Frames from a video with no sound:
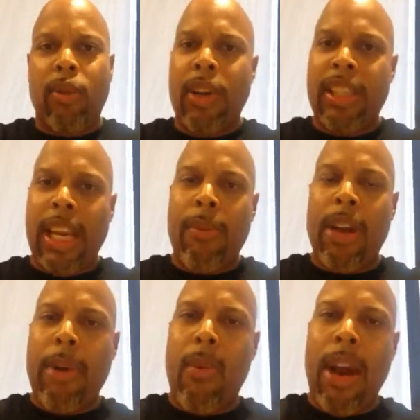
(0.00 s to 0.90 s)
The same
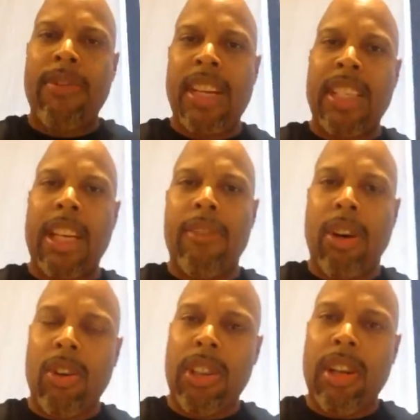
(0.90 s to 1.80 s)
way my wife takes care of
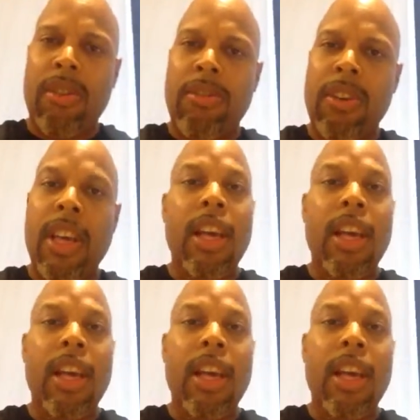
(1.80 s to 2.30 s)
herself,